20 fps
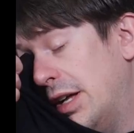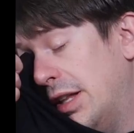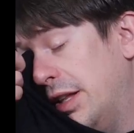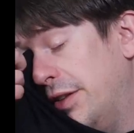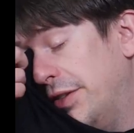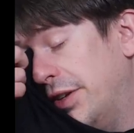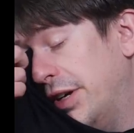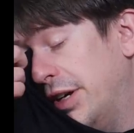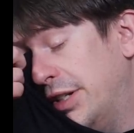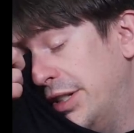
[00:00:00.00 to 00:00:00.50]

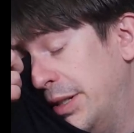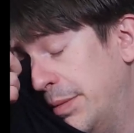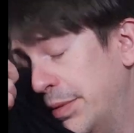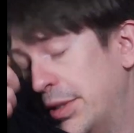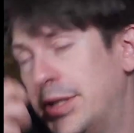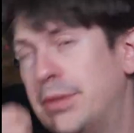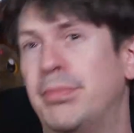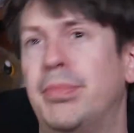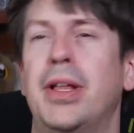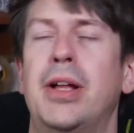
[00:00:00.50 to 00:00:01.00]
love the heads-up
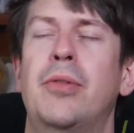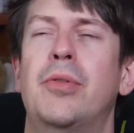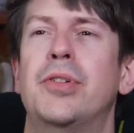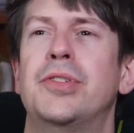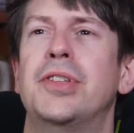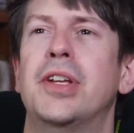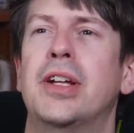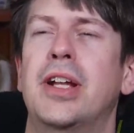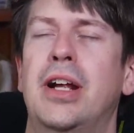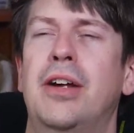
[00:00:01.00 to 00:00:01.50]
display where
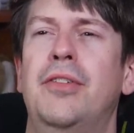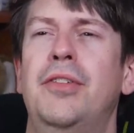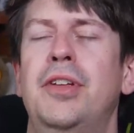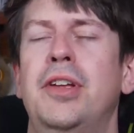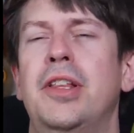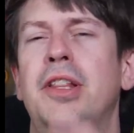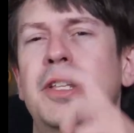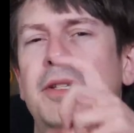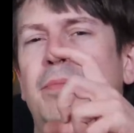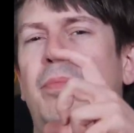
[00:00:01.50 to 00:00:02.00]
it's like
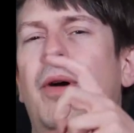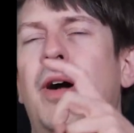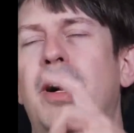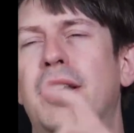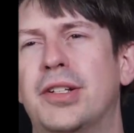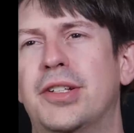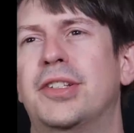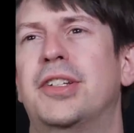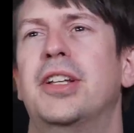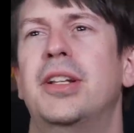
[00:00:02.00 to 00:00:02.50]
everything in this
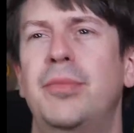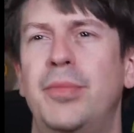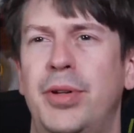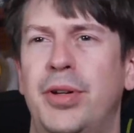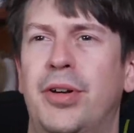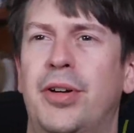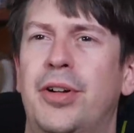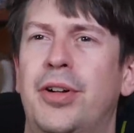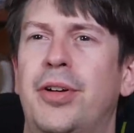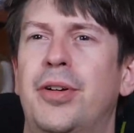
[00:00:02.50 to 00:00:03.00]
box is gonna be auto.